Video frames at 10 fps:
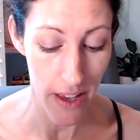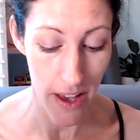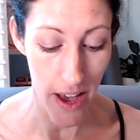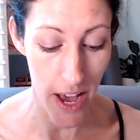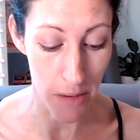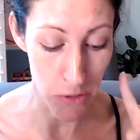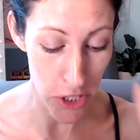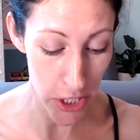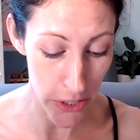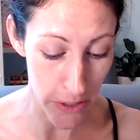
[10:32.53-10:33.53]
Um,
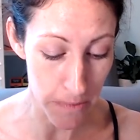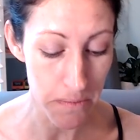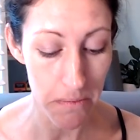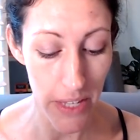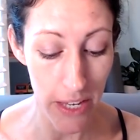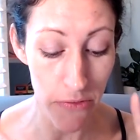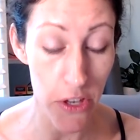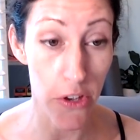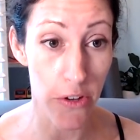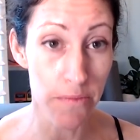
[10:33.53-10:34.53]
two, if
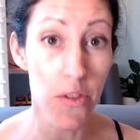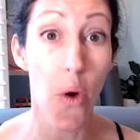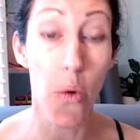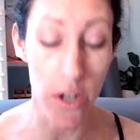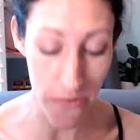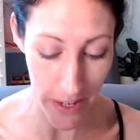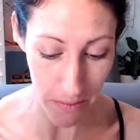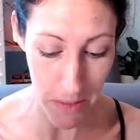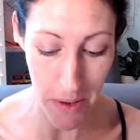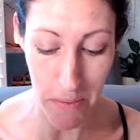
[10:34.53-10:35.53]
you or a
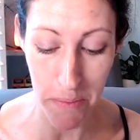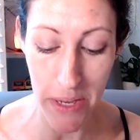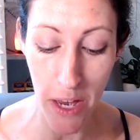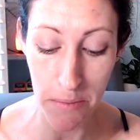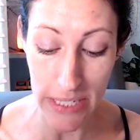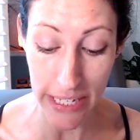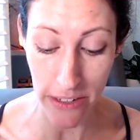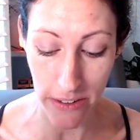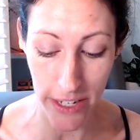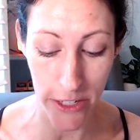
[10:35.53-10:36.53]
family member becomes
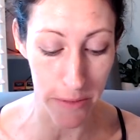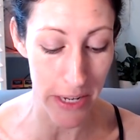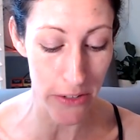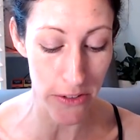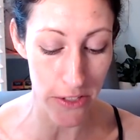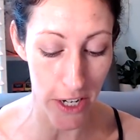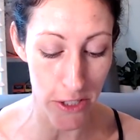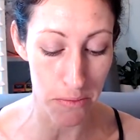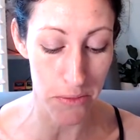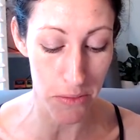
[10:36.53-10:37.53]
ill and your medical
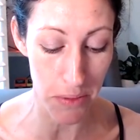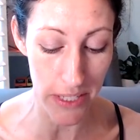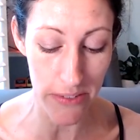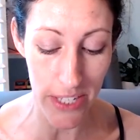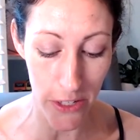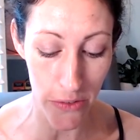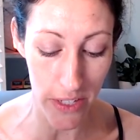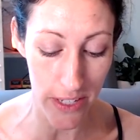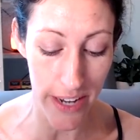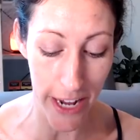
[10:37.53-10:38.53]
doctor believes that you
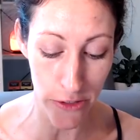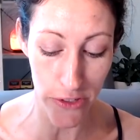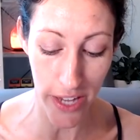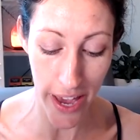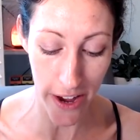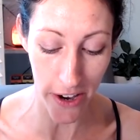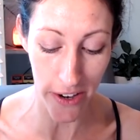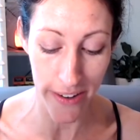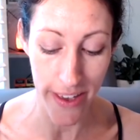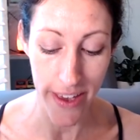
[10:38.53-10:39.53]
need extra
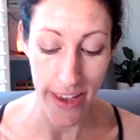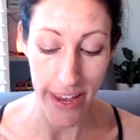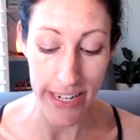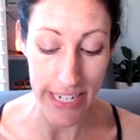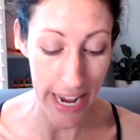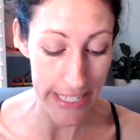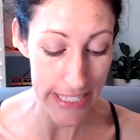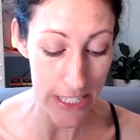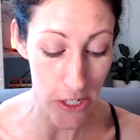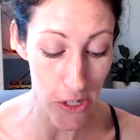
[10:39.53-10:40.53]
care, in an
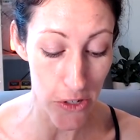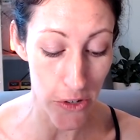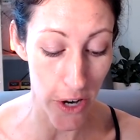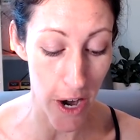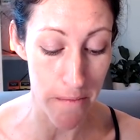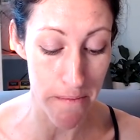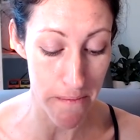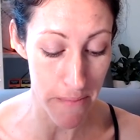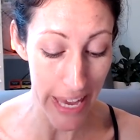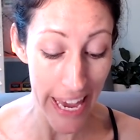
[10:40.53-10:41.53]
ICU a
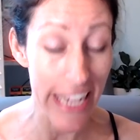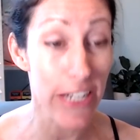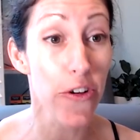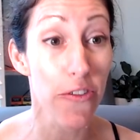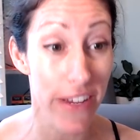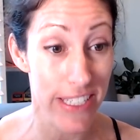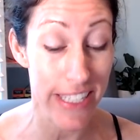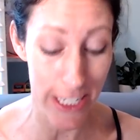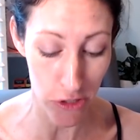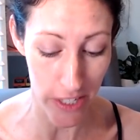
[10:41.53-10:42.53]
mechanical
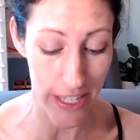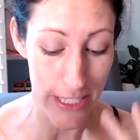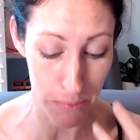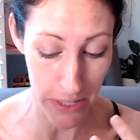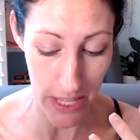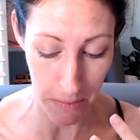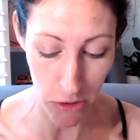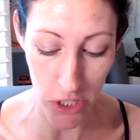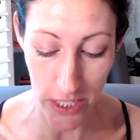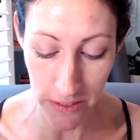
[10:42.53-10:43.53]
ventilation, that's breathing
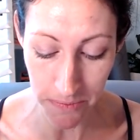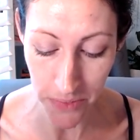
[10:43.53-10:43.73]
machine,